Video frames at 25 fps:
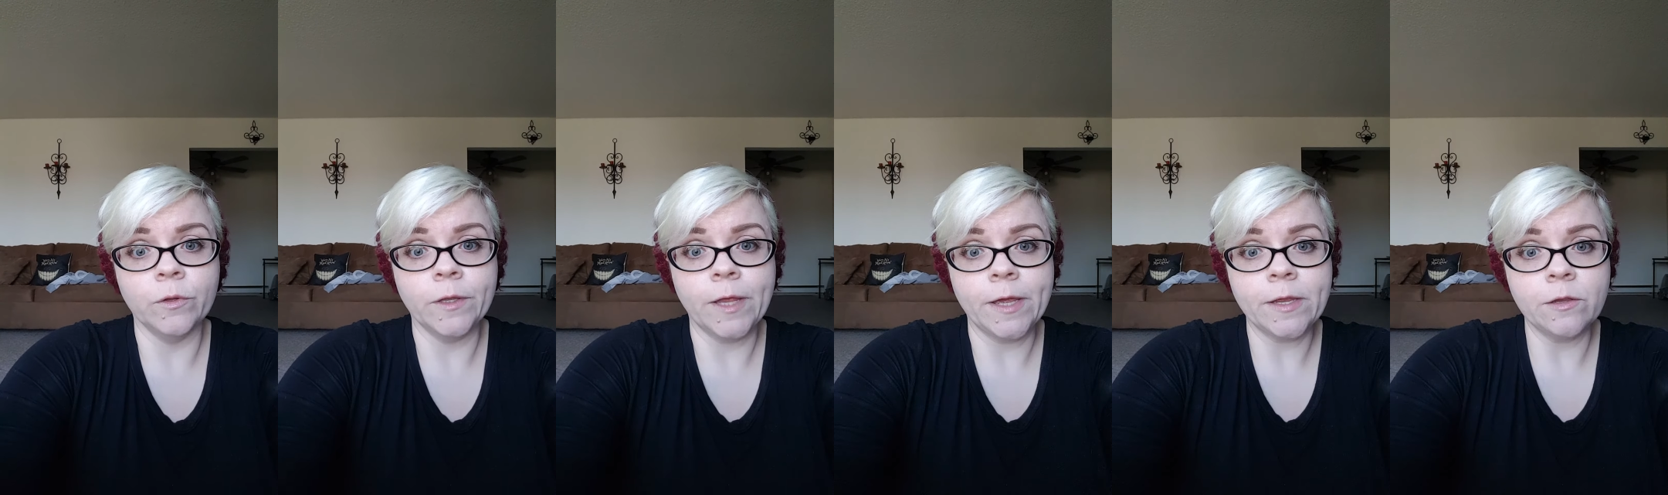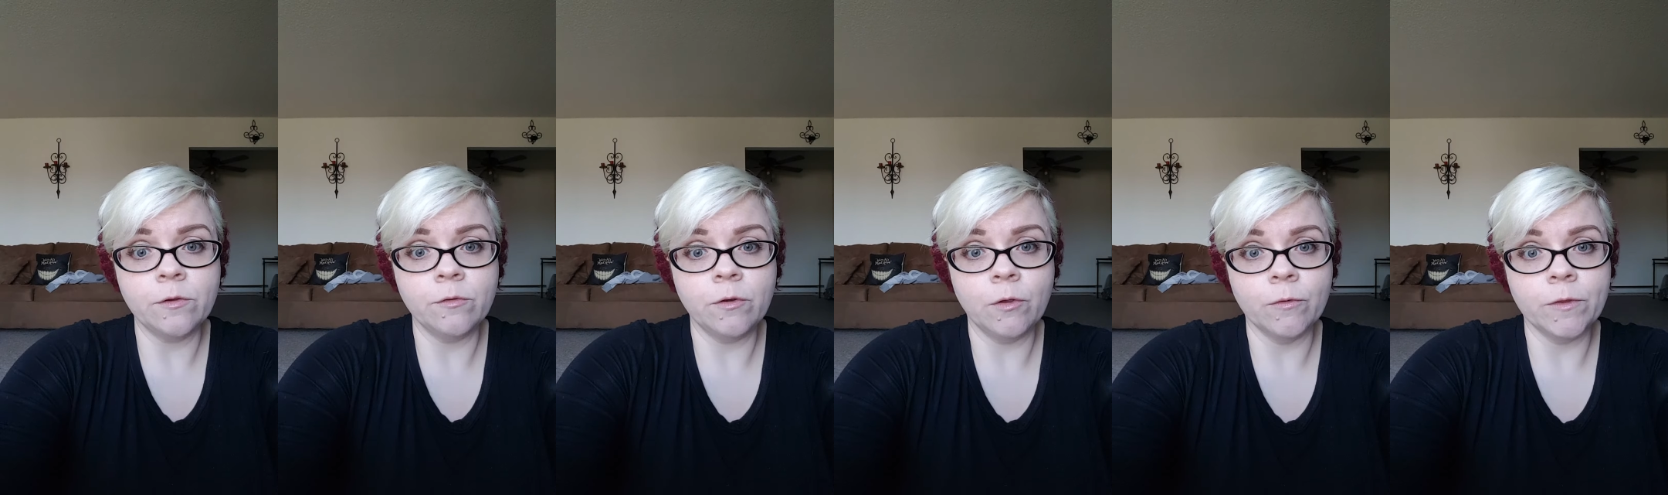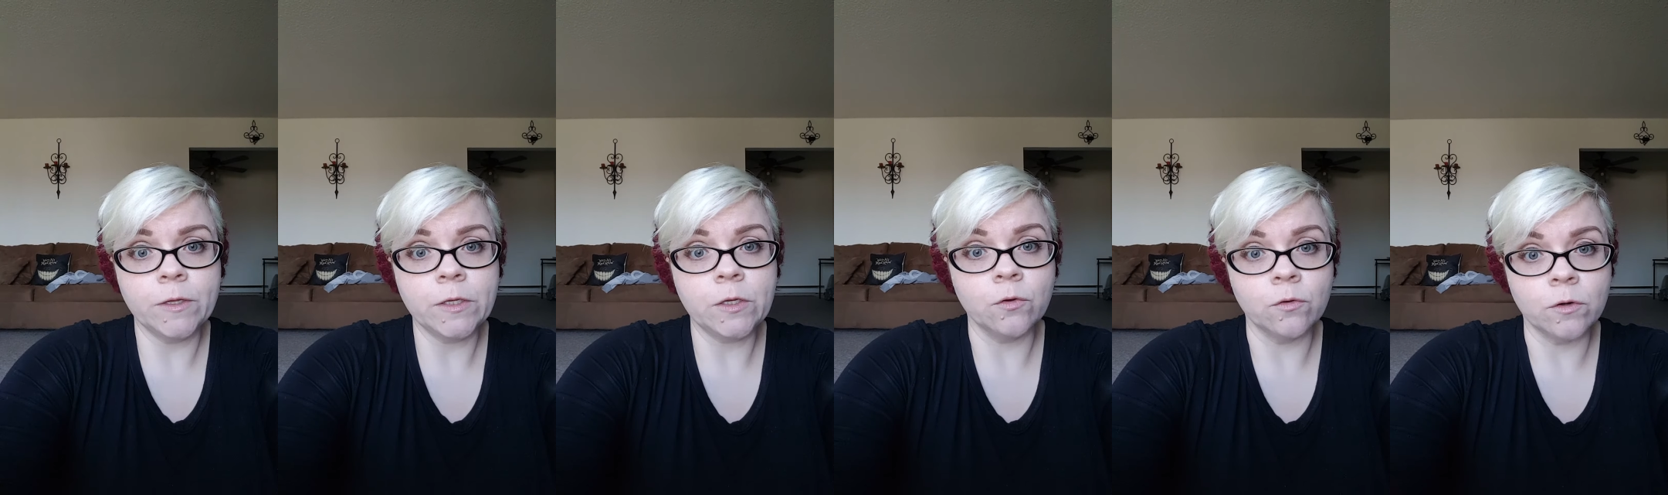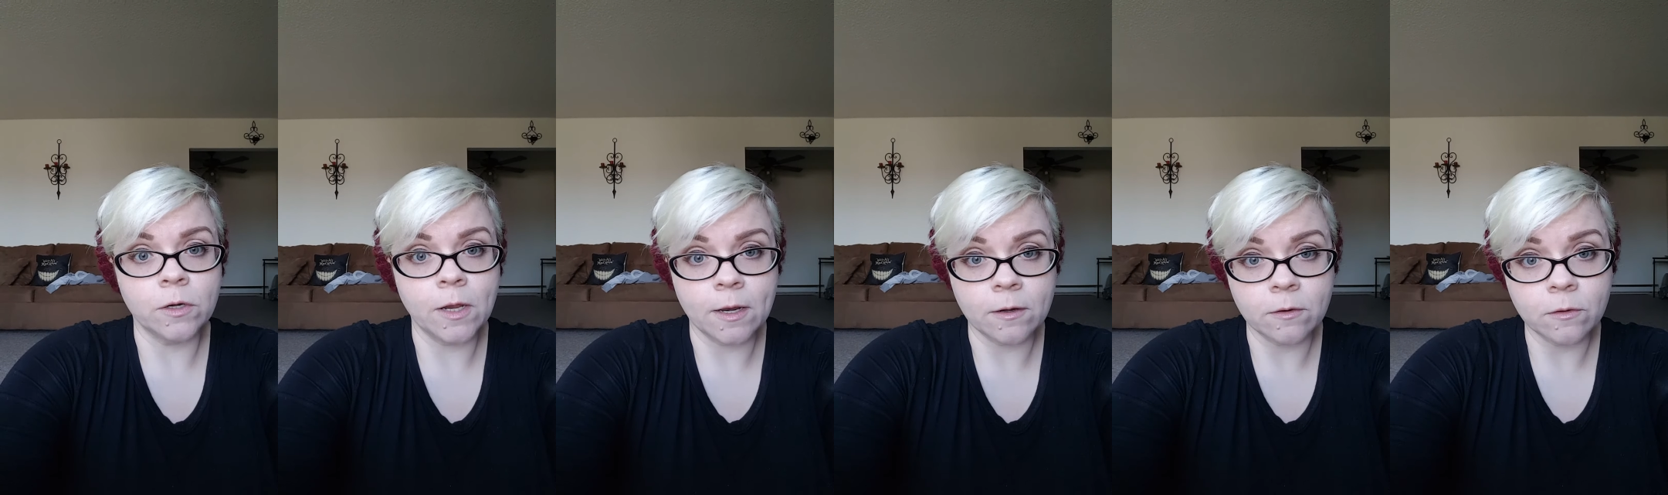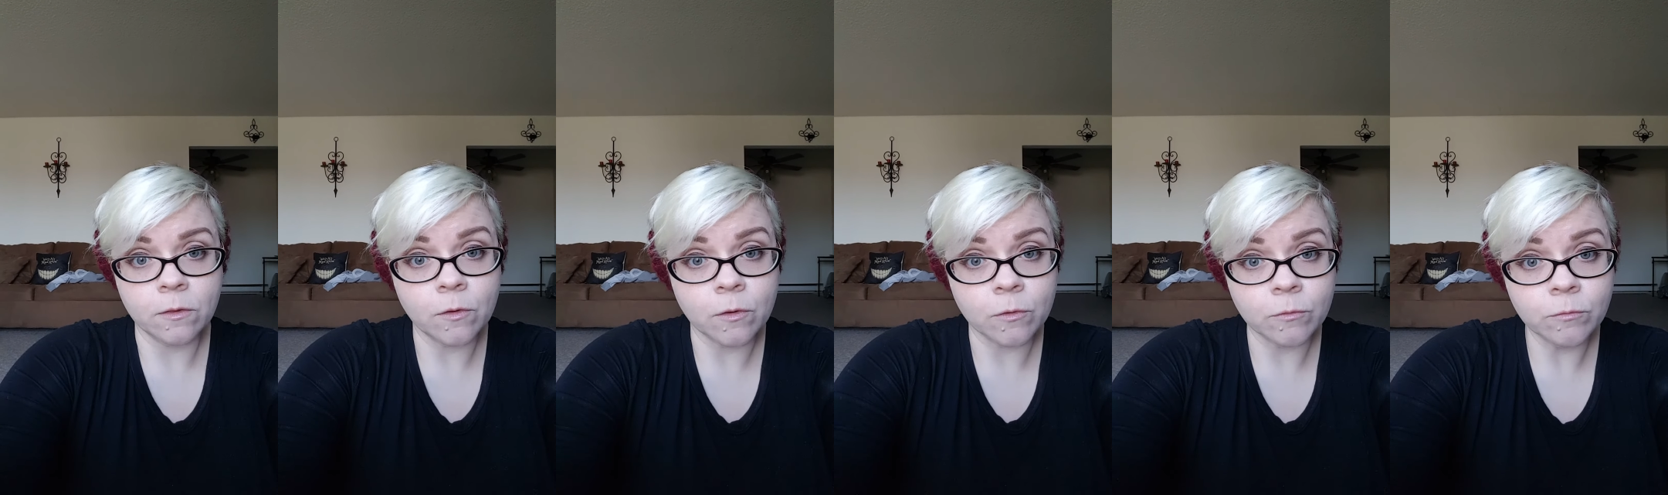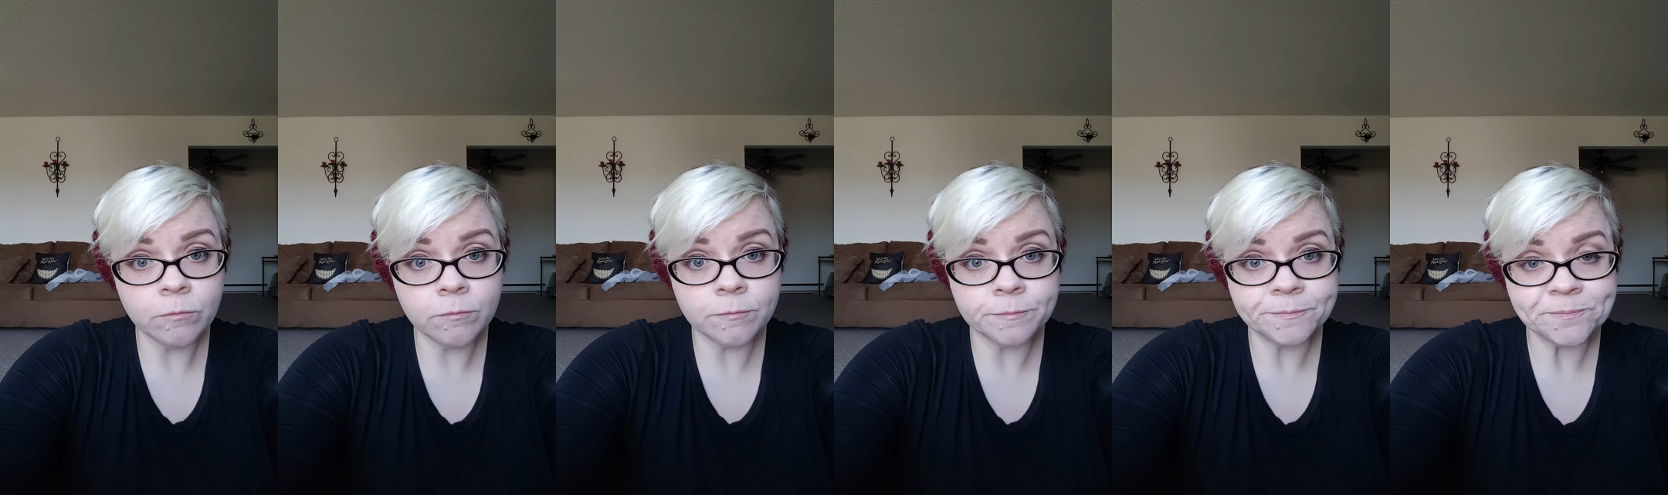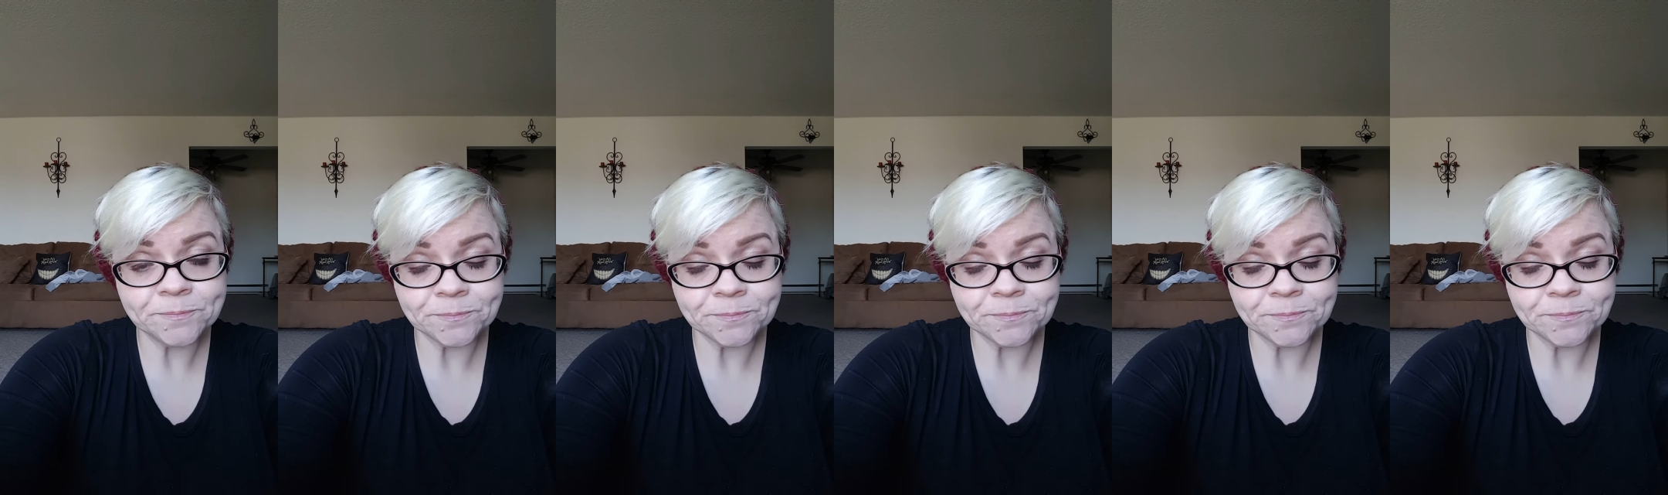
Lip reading: let you know that you're not alone.